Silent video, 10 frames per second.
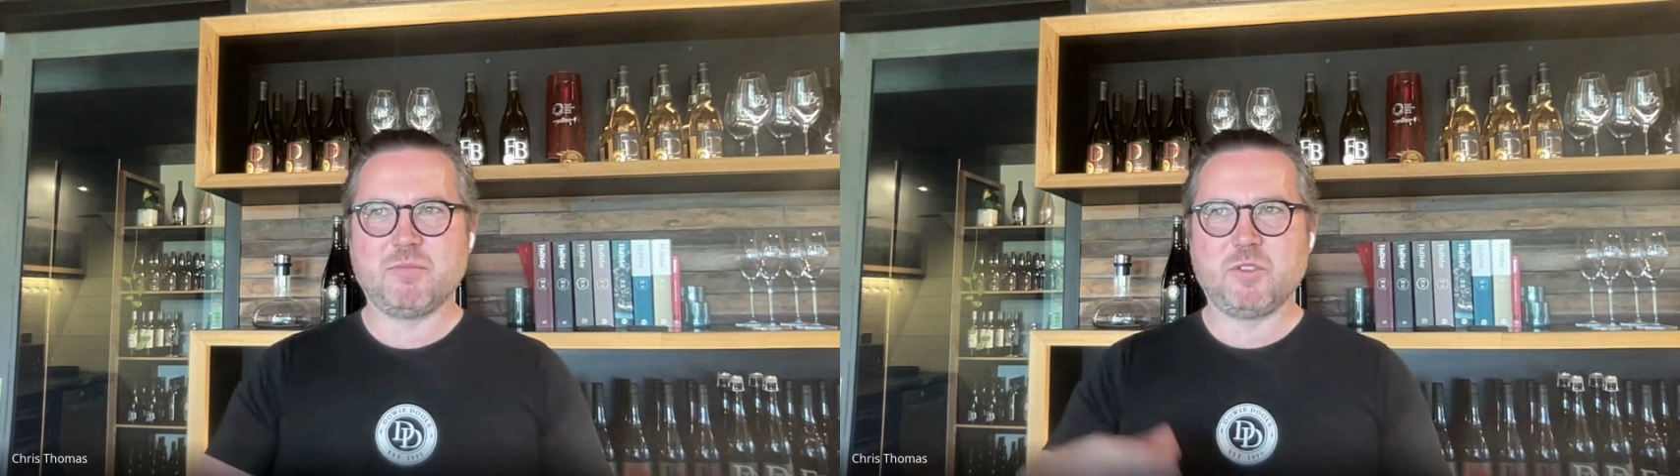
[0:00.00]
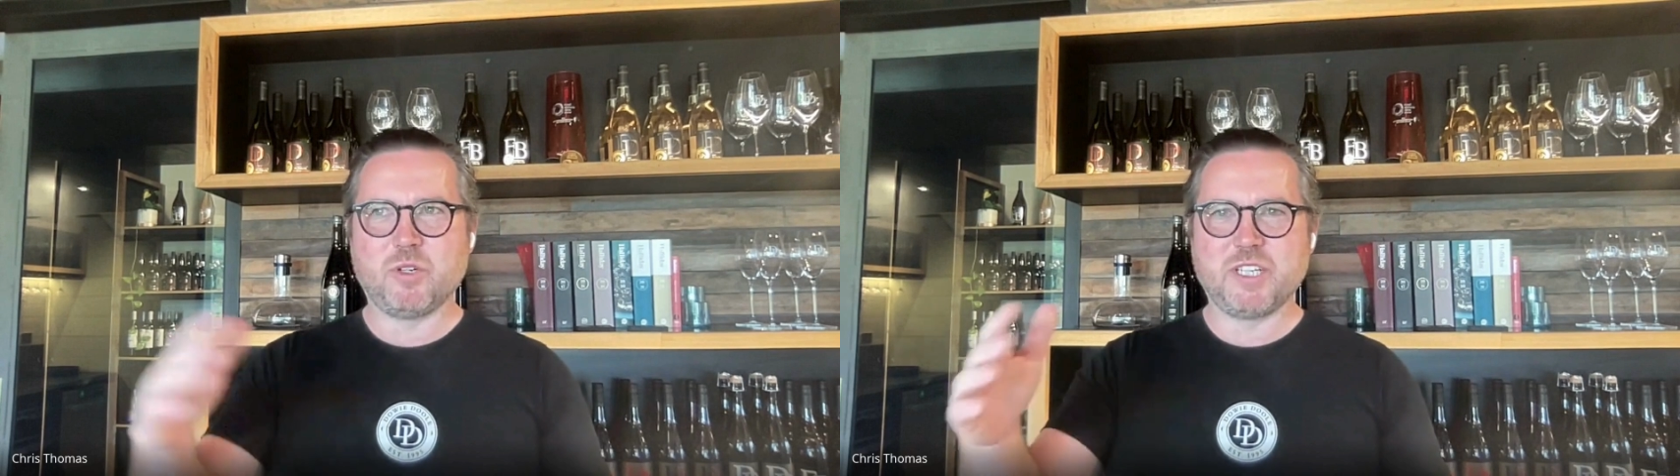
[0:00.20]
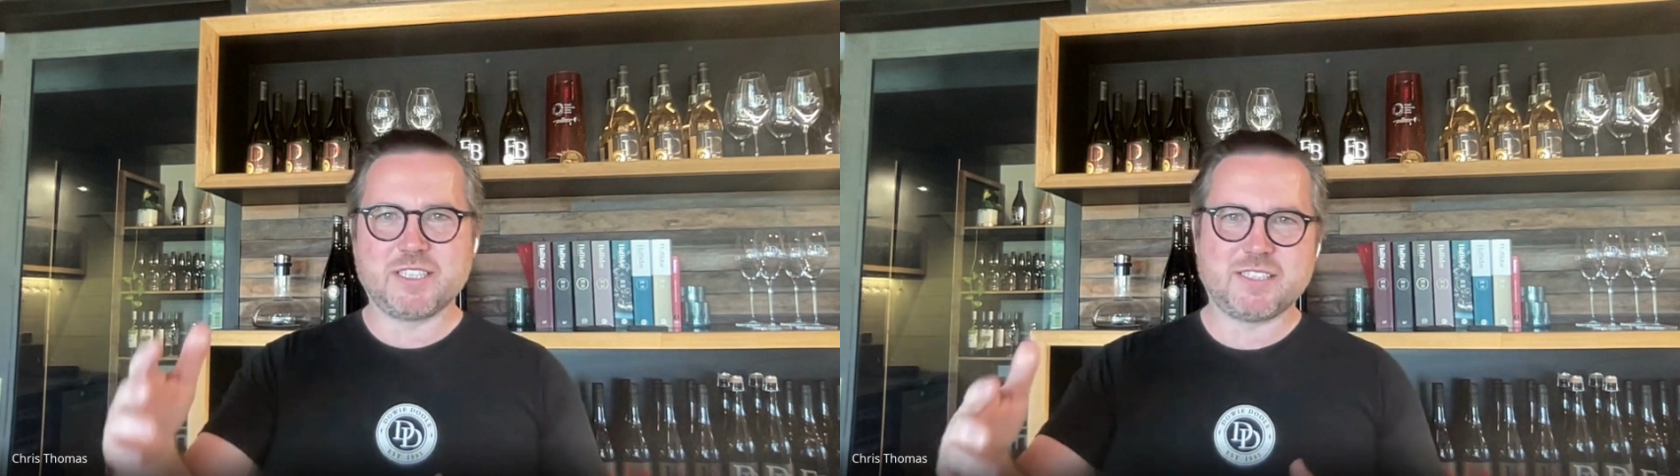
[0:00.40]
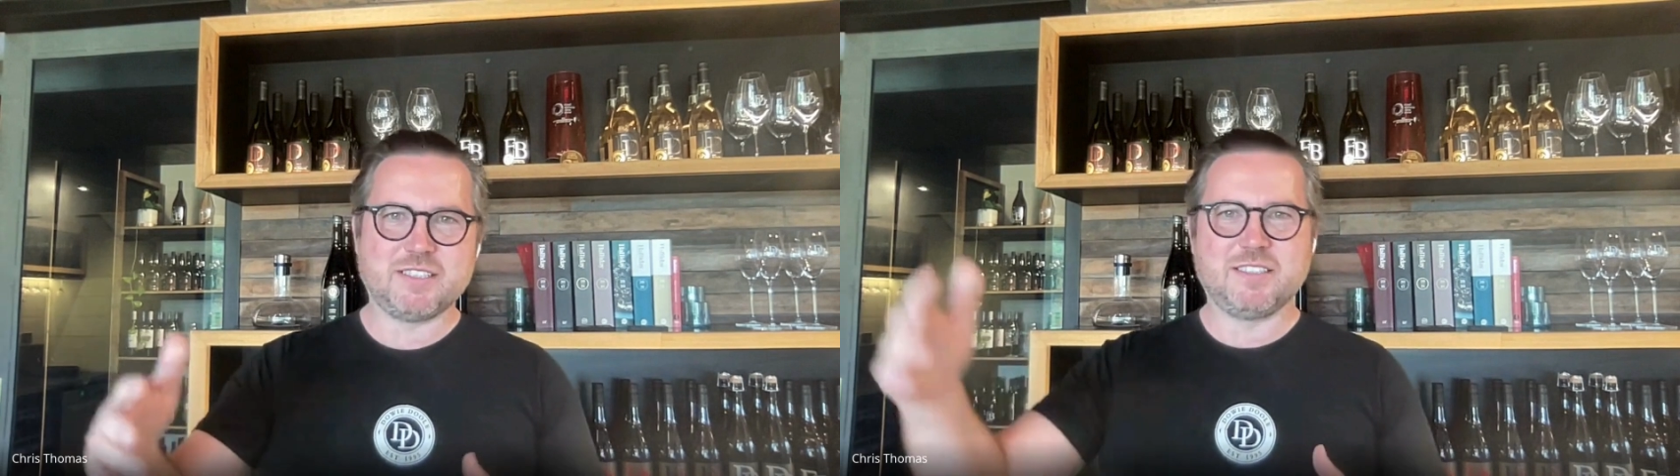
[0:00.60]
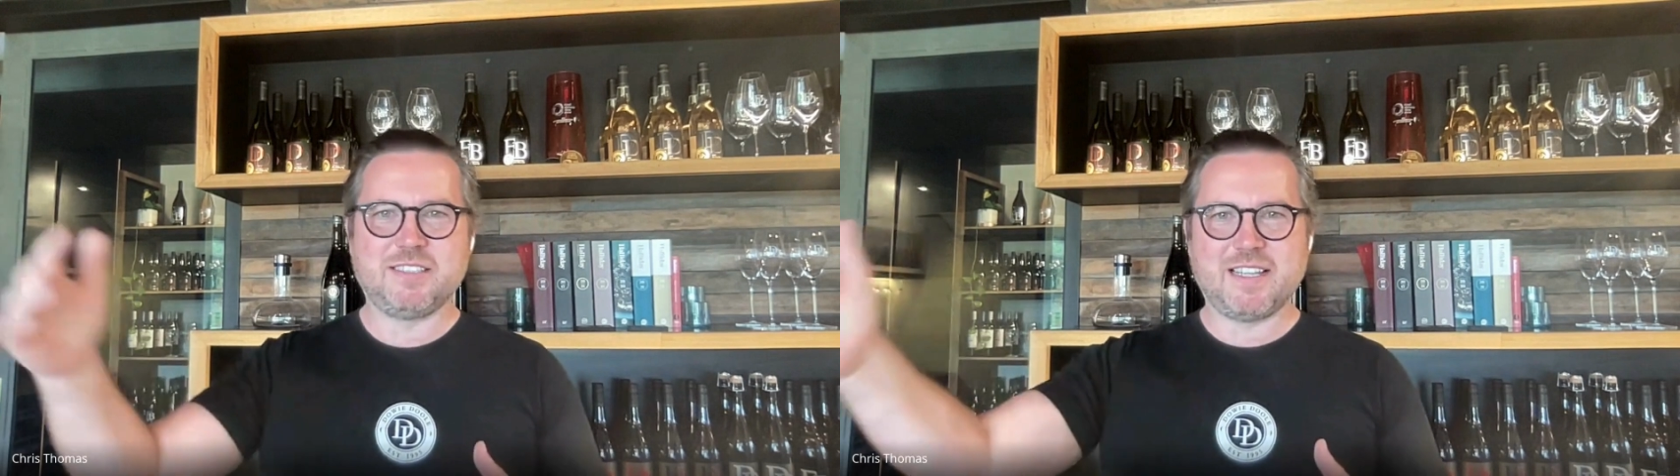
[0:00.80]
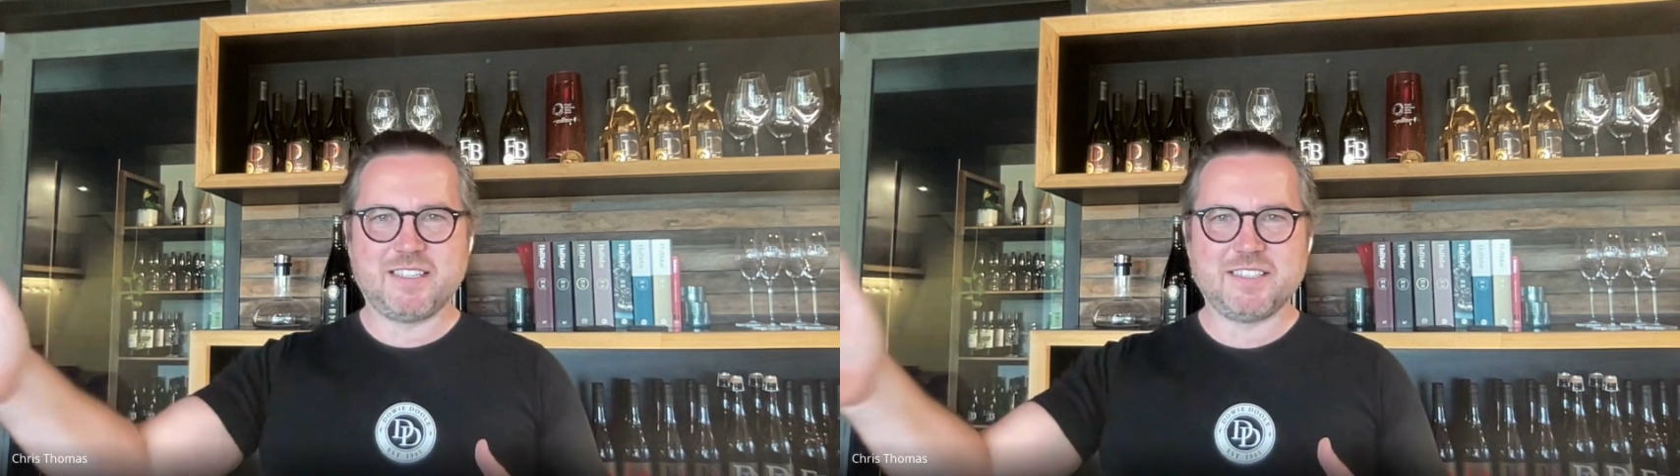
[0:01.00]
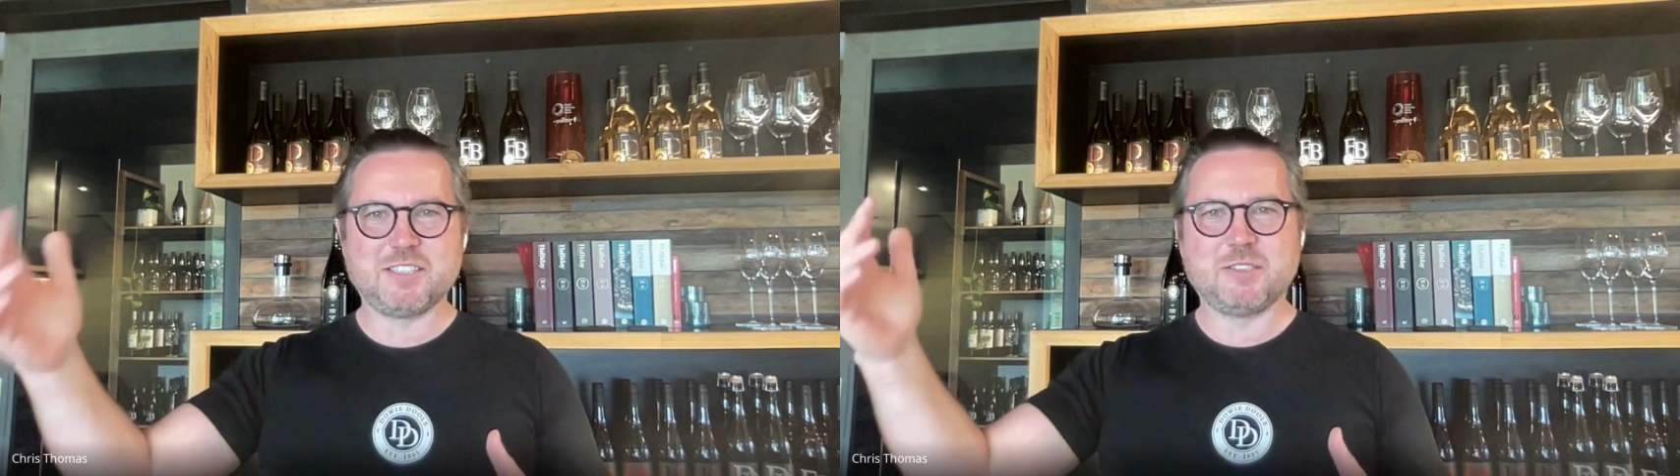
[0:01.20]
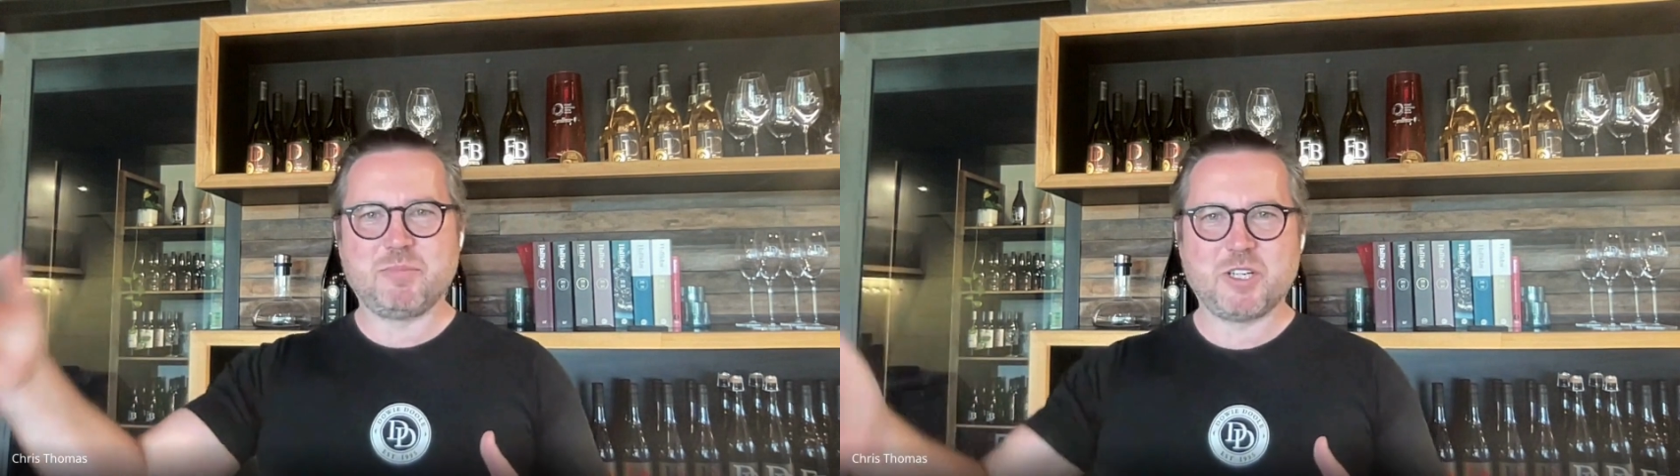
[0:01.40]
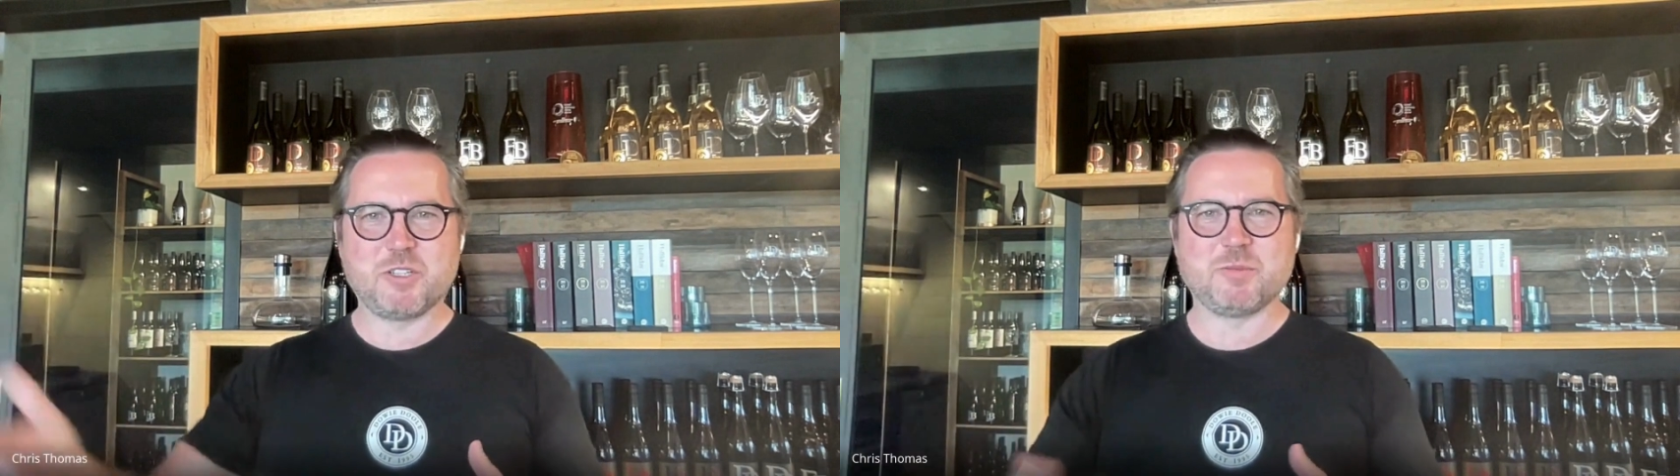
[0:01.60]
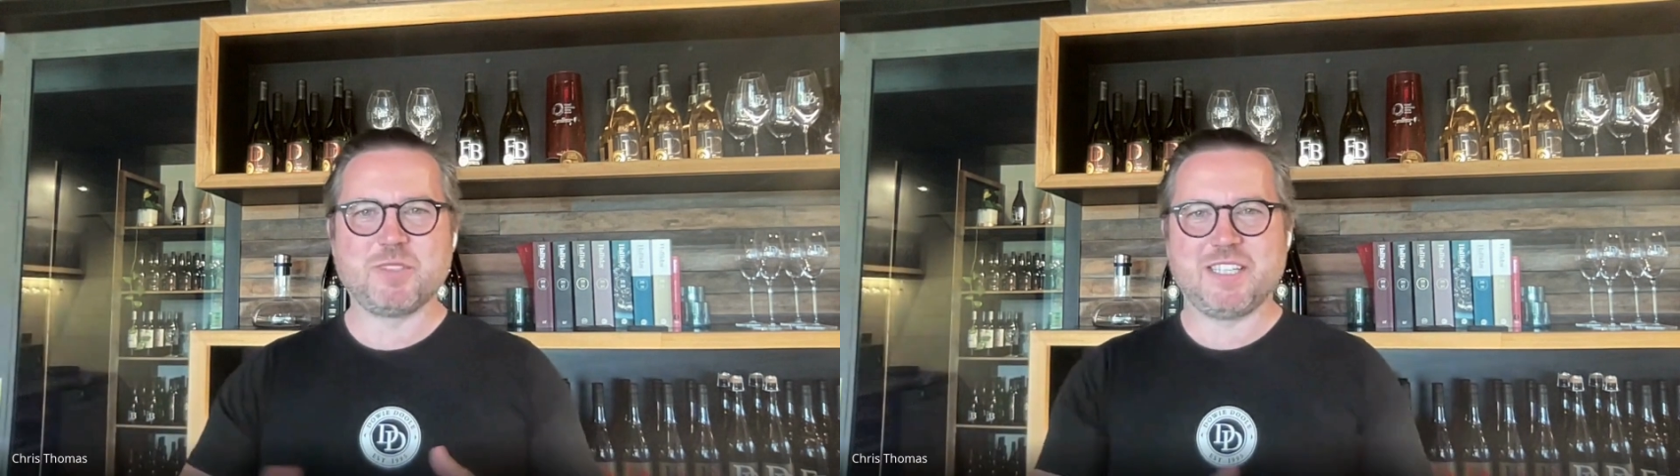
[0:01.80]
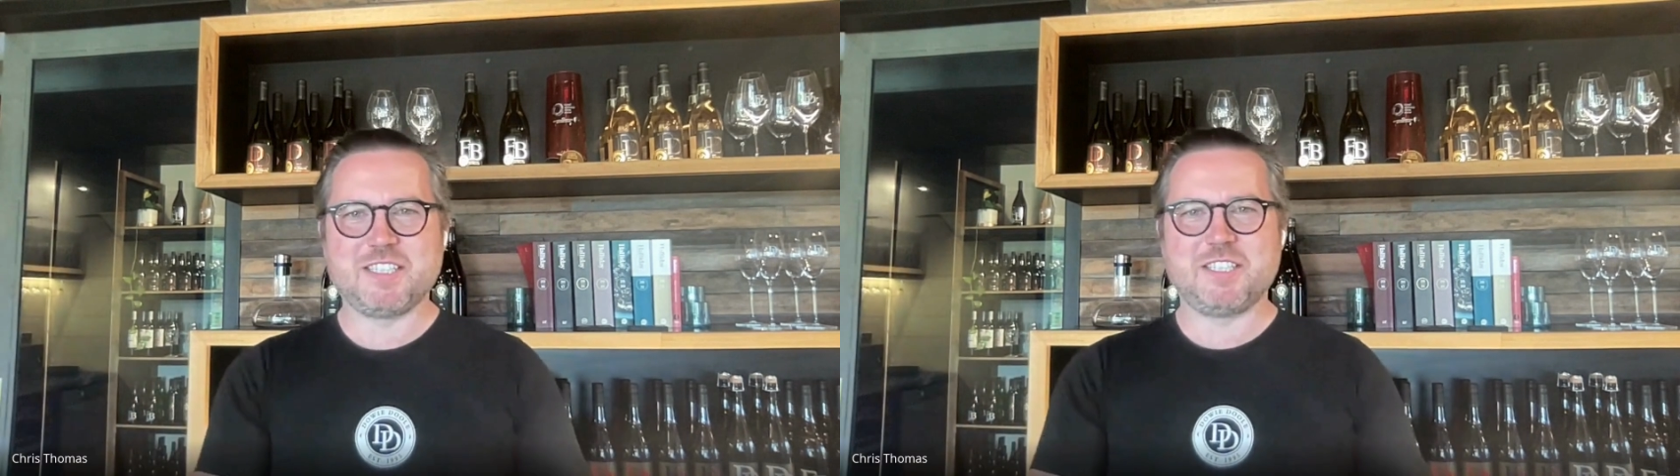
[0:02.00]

Nordics and Netherlands and Belgium and things.